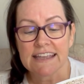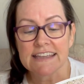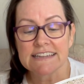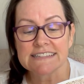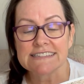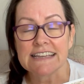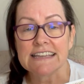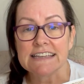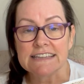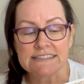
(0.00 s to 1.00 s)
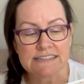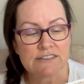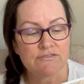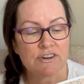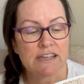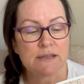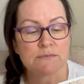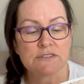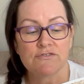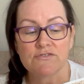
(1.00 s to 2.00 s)
it is easy for him
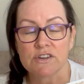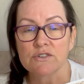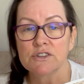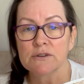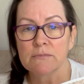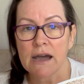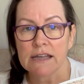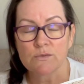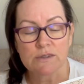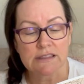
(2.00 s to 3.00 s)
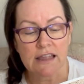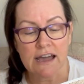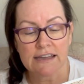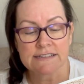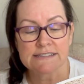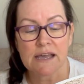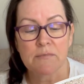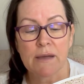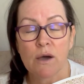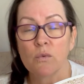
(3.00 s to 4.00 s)
to fill your mind with lies
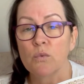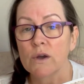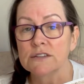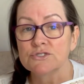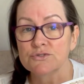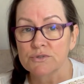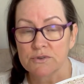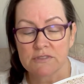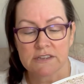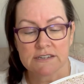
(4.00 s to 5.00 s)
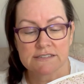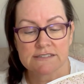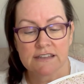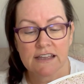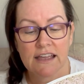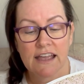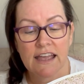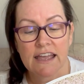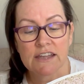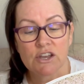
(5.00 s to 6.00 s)
about what truth is
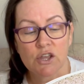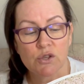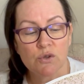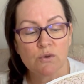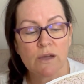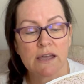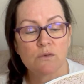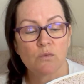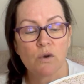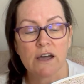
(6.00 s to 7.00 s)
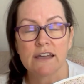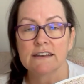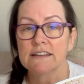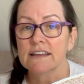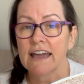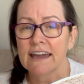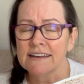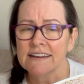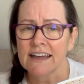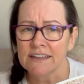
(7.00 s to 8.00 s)
and who and what
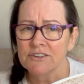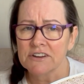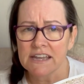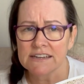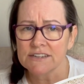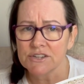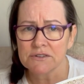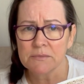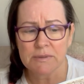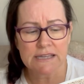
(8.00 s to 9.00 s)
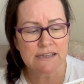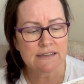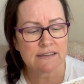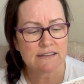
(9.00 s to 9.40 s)
Adonai created you to be.